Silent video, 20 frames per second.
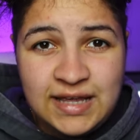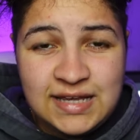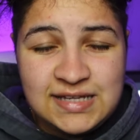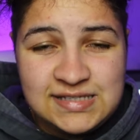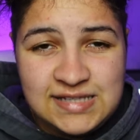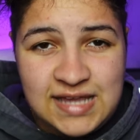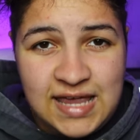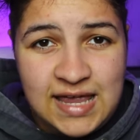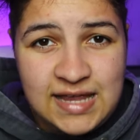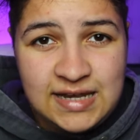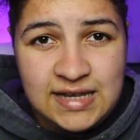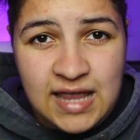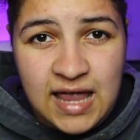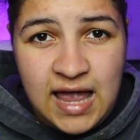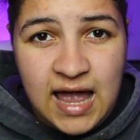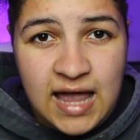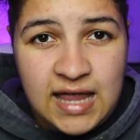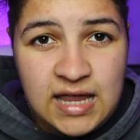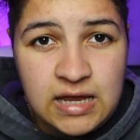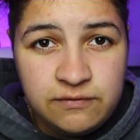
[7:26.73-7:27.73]
I said,
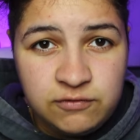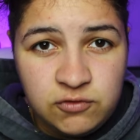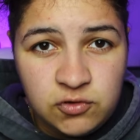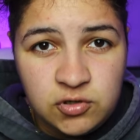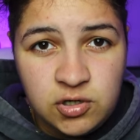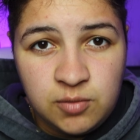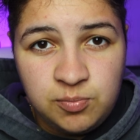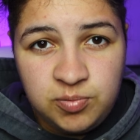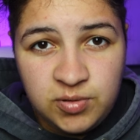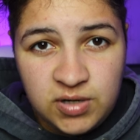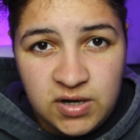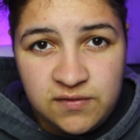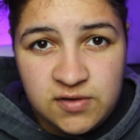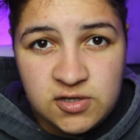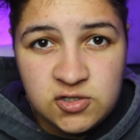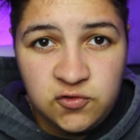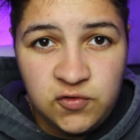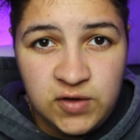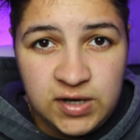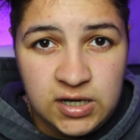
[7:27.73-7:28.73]
I have done a
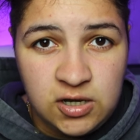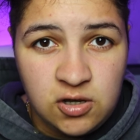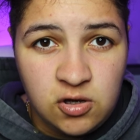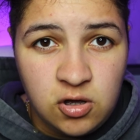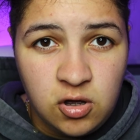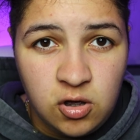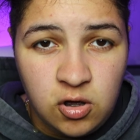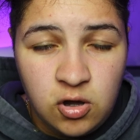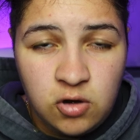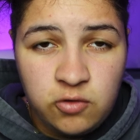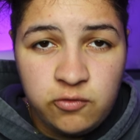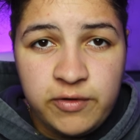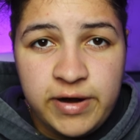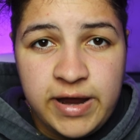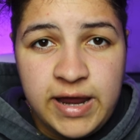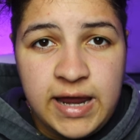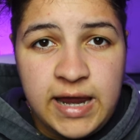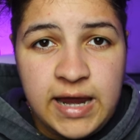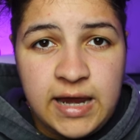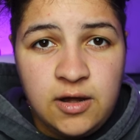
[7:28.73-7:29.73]
previous video
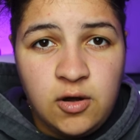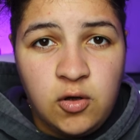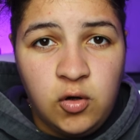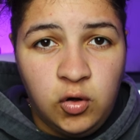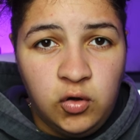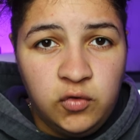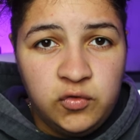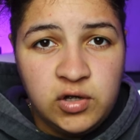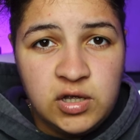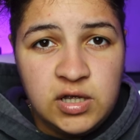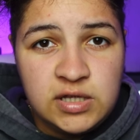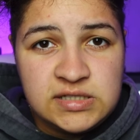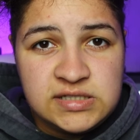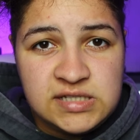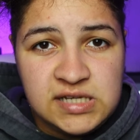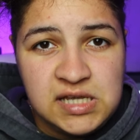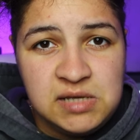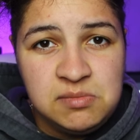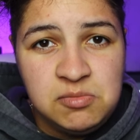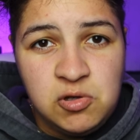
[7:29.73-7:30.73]
rating other
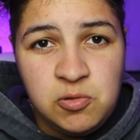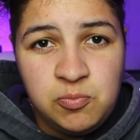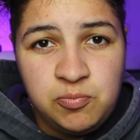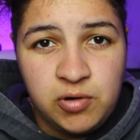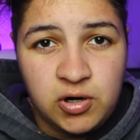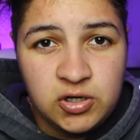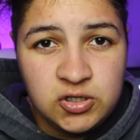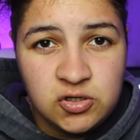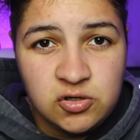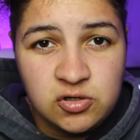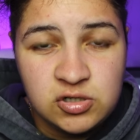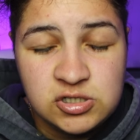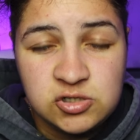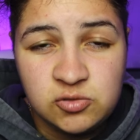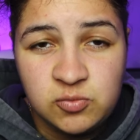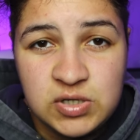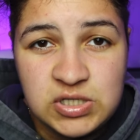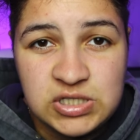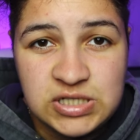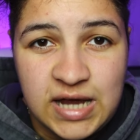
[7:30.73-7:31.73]
Temu products
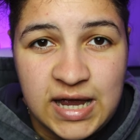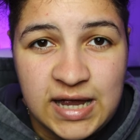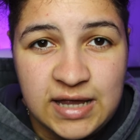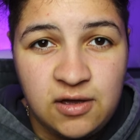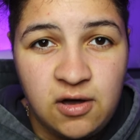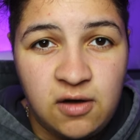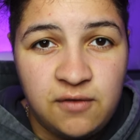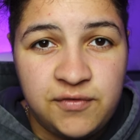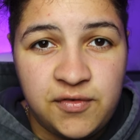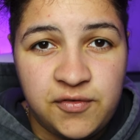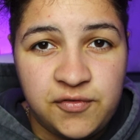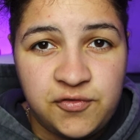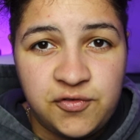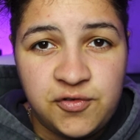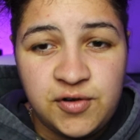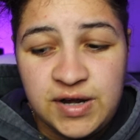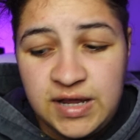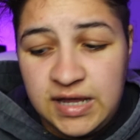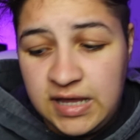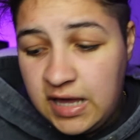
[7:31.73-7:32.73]
which I got for
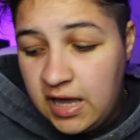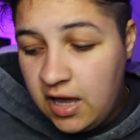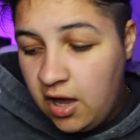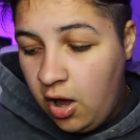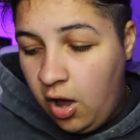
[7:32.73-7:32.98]
free.